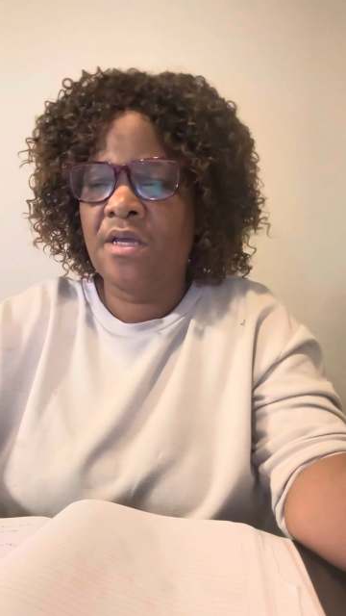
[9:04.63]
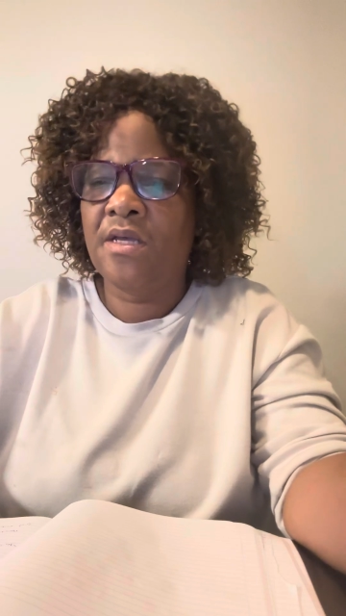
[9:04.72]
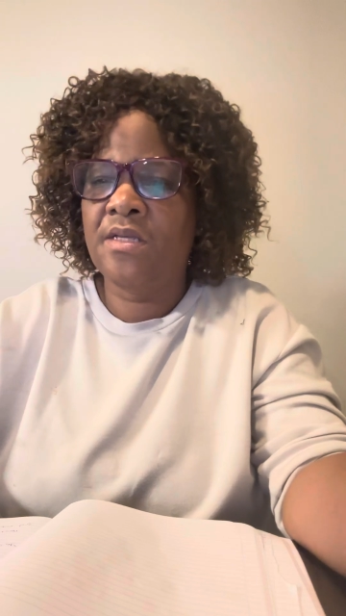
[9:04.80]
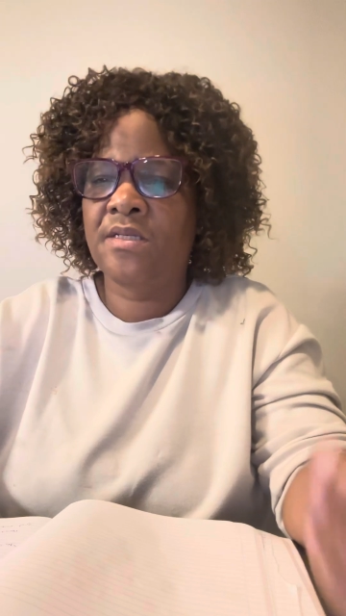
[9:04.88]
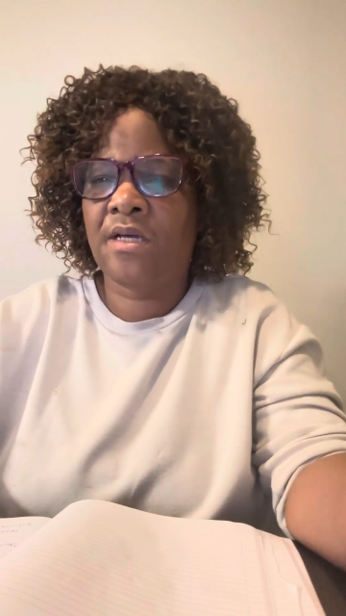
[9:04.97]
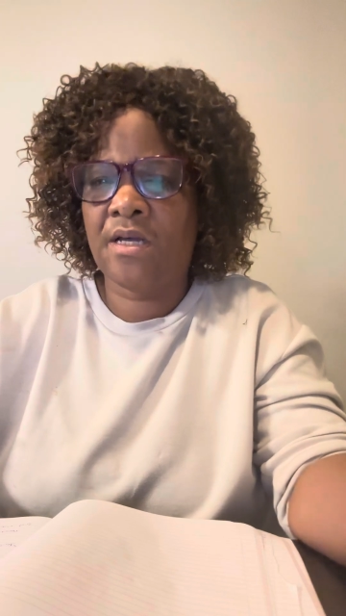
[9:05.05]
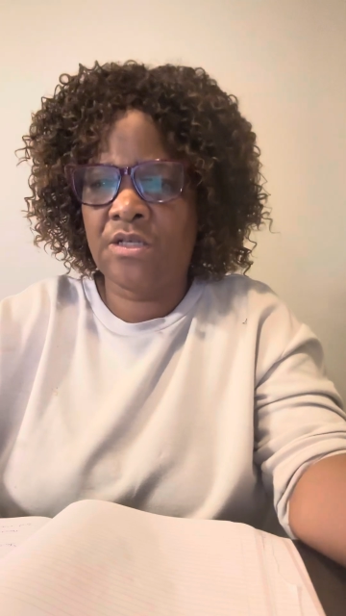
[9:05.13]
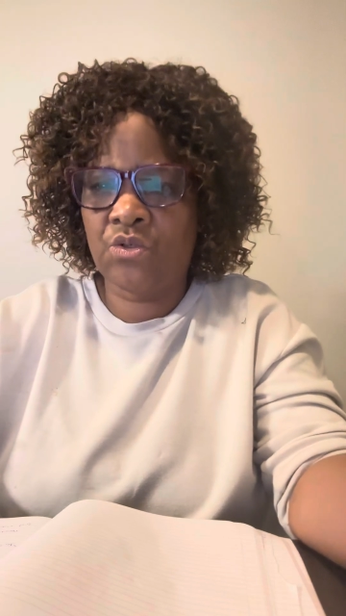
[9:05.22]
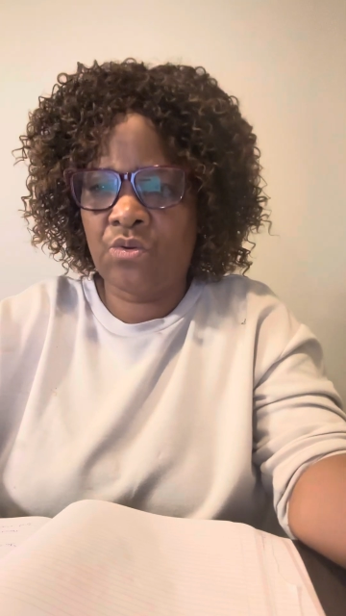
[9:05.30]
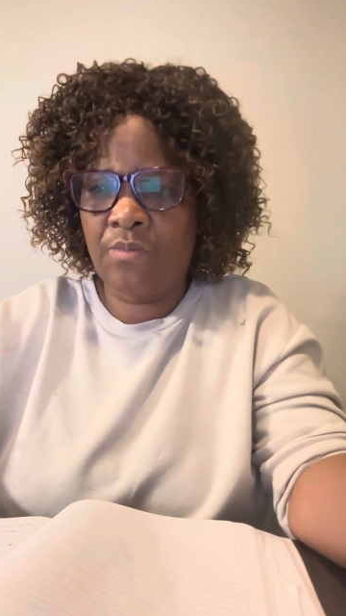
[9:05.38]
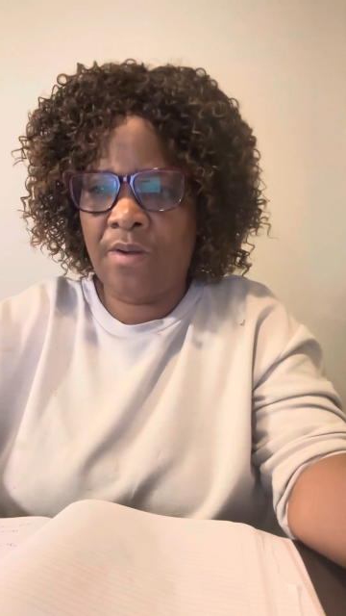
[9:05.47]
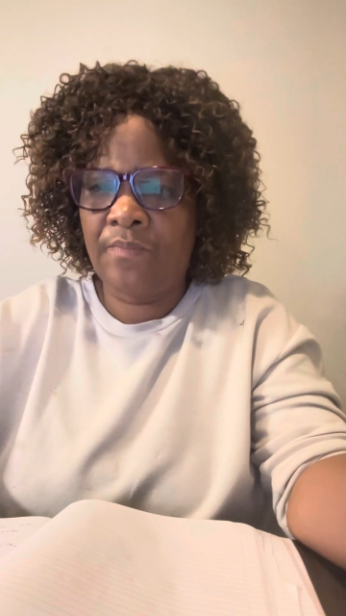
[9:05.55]
as a
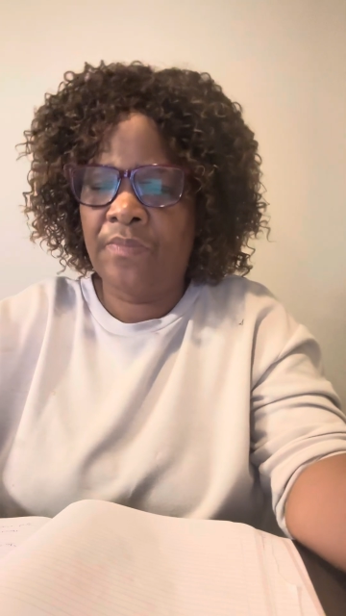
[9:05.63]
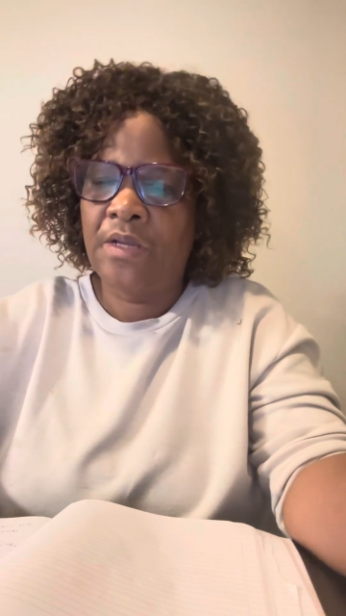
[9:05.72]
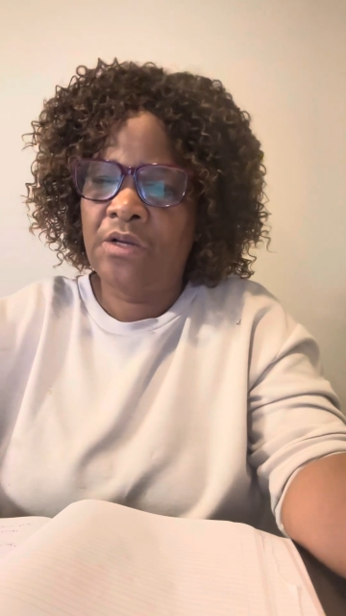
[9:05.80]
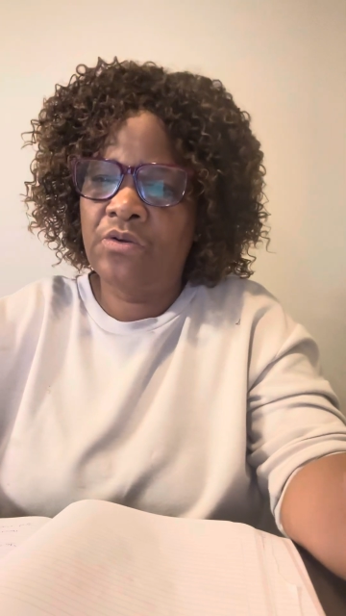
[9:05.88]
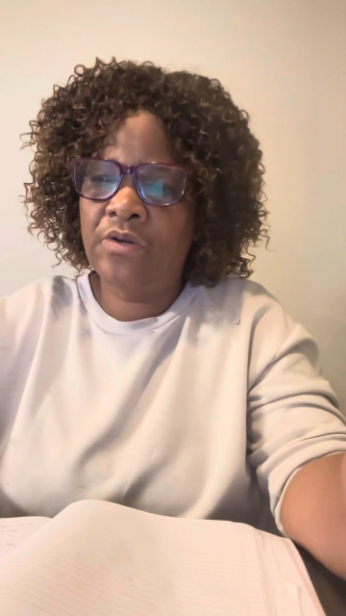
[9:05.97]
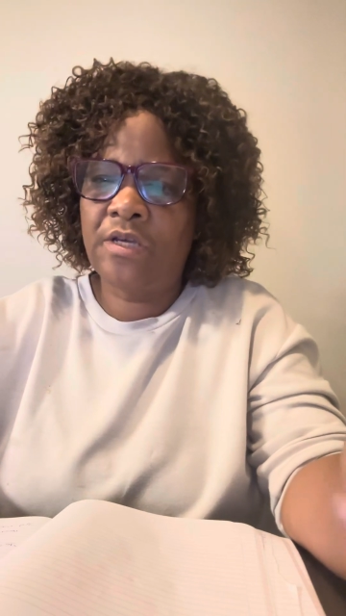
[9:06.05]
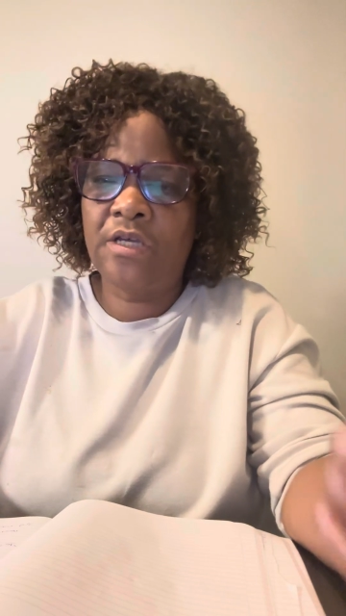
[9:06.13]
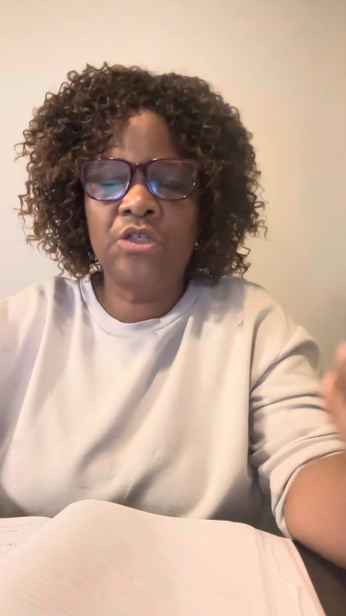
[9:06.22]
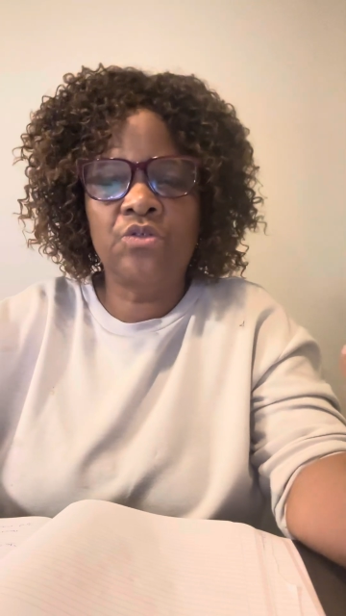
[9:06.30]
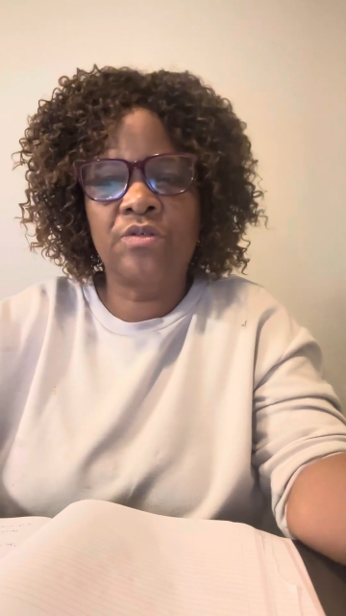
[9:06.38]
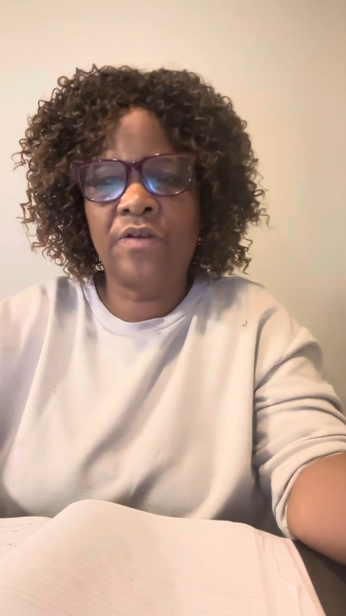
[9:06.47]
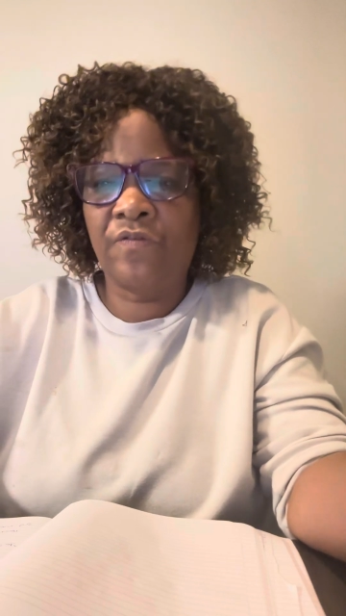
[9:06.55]
customer. Looking
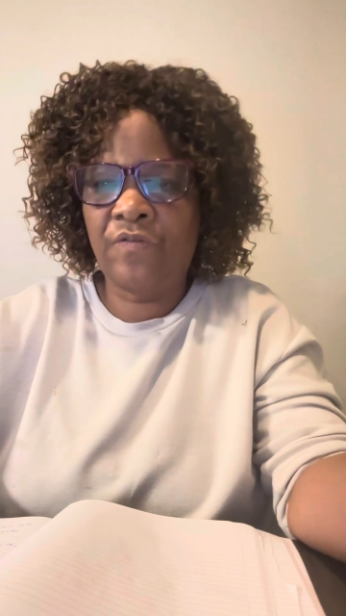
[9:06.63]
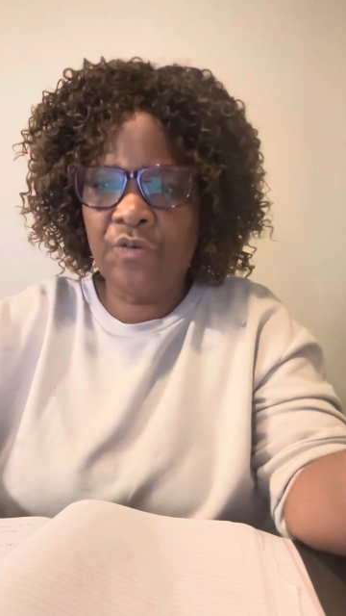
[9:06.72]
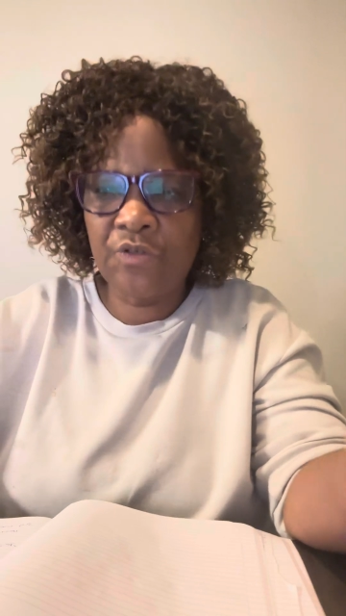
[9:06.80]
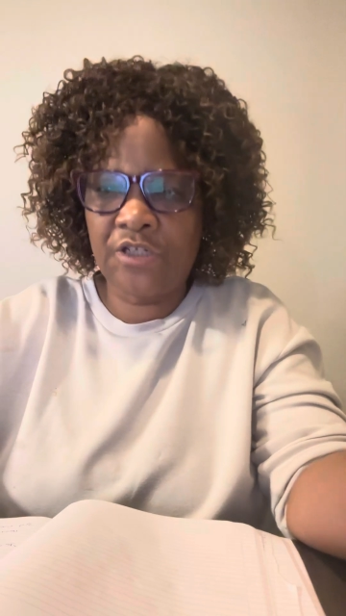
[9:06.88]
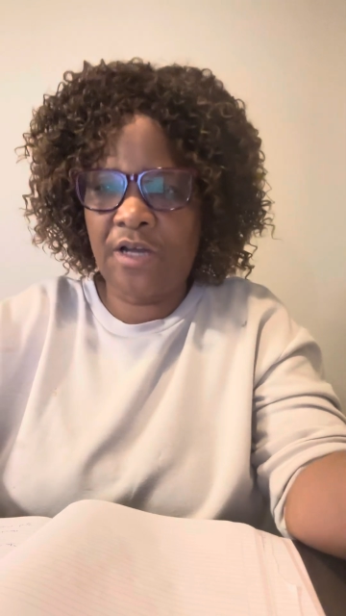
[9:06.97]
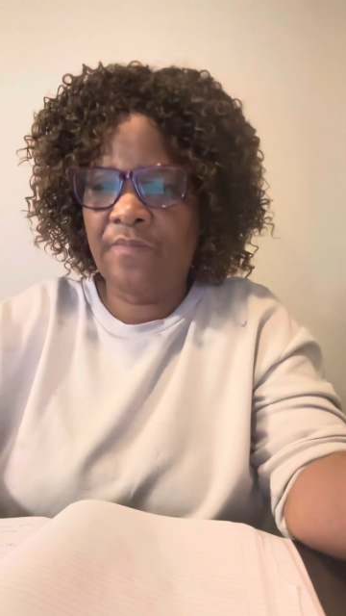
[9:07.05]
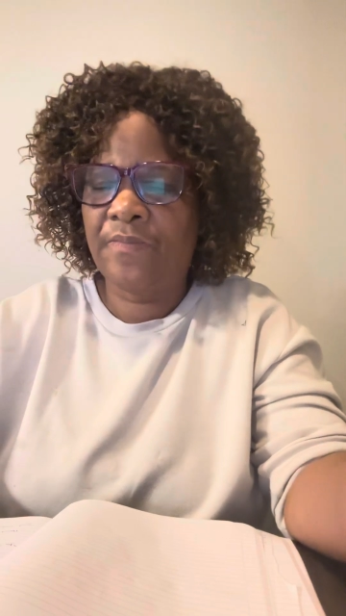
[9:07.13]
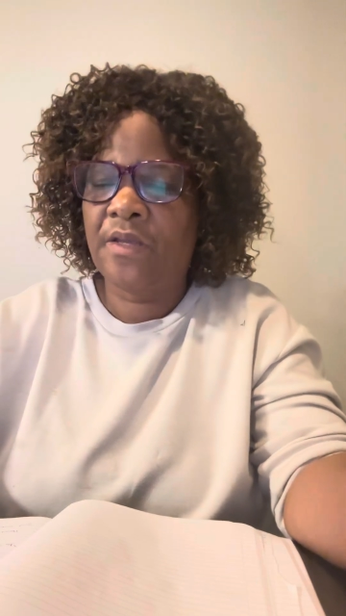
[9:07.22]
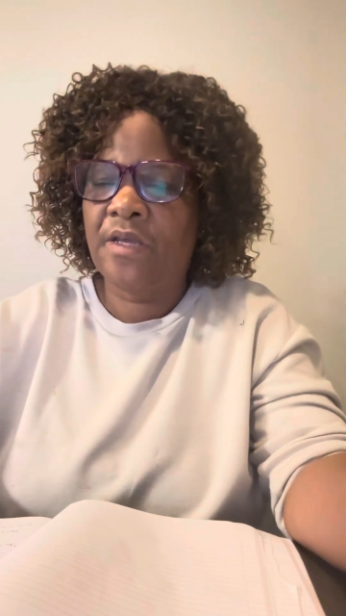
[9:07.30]
into the future,